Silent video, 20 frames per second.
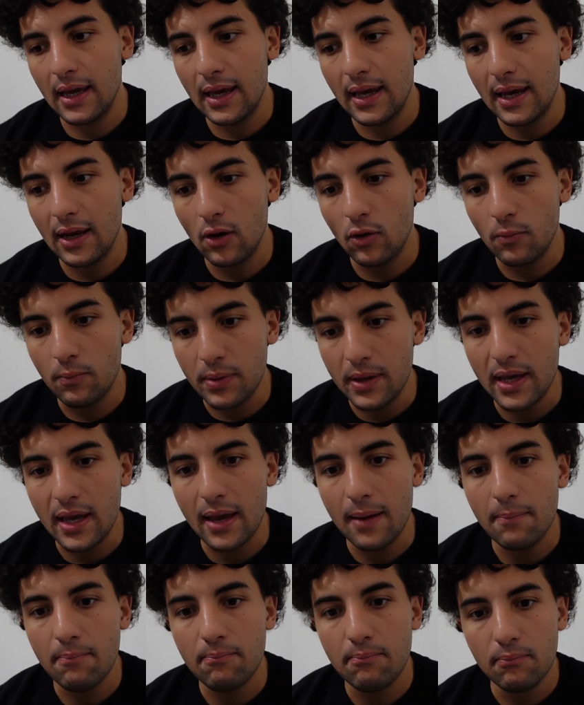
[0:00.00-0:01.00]
it'll
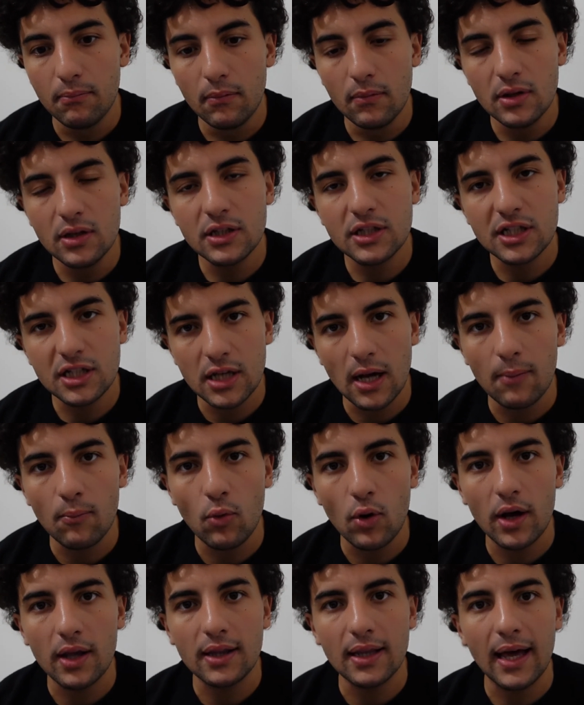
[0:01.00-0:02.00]
be
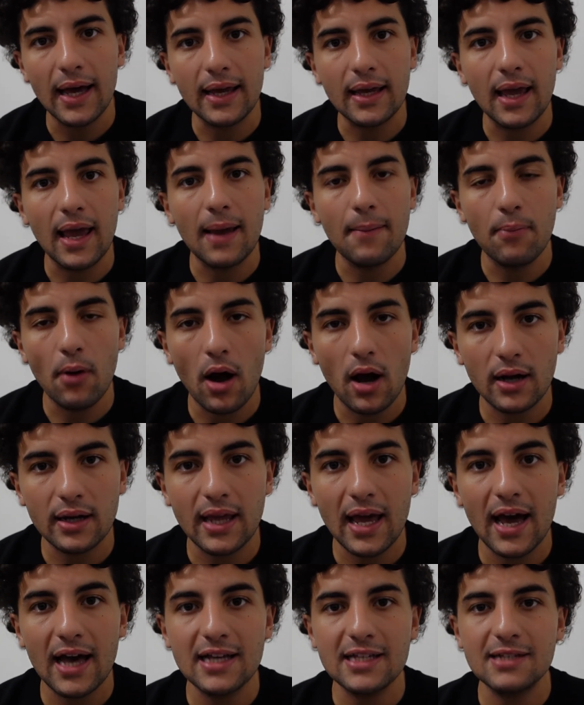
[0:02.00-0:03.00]
somewhat like a
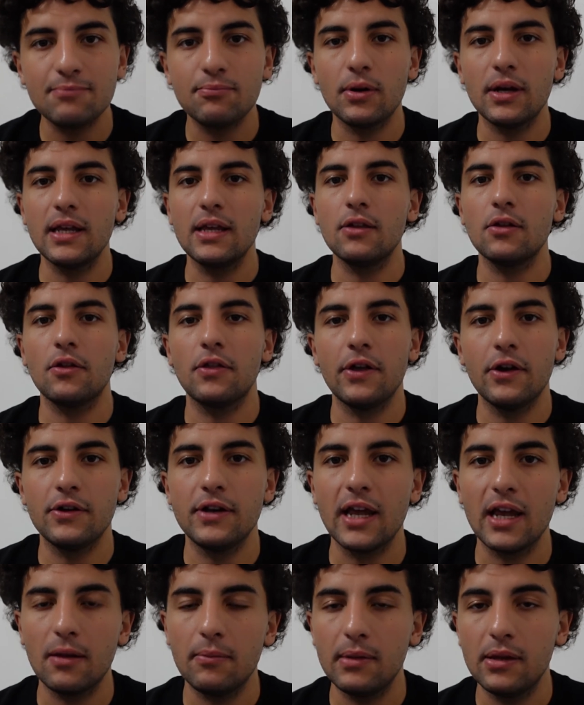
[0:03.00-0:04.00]
podcast, but either they're
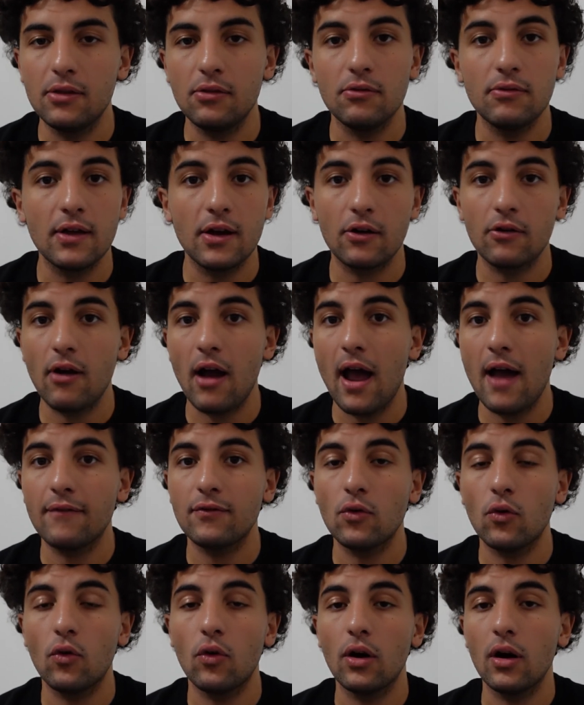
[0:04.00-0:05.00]
taking me through their craft
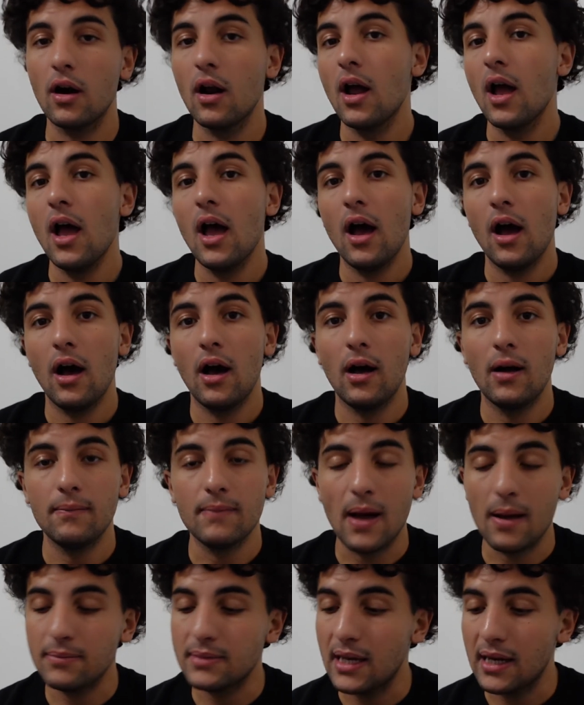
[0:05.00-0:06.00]
or
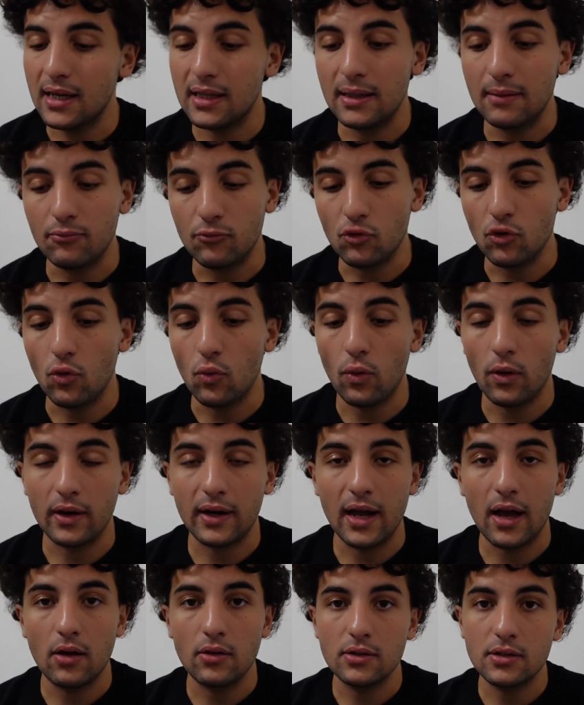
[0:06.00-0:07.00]
I'm taking them through a
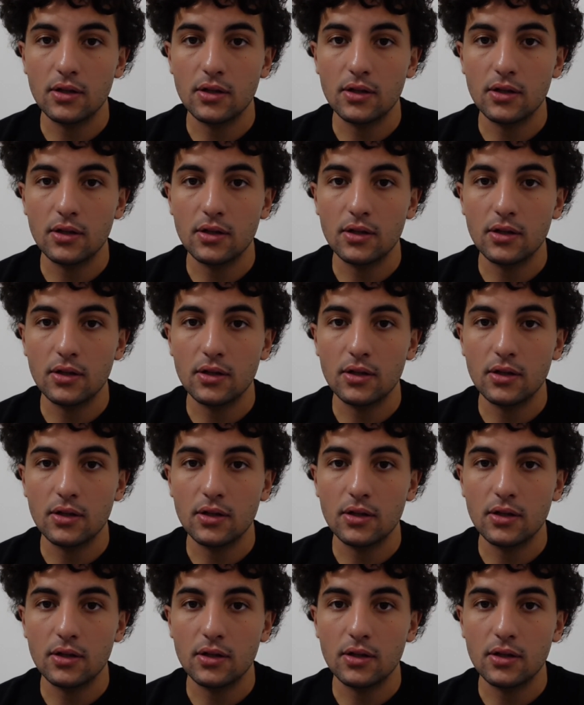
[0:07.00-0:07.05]
workout.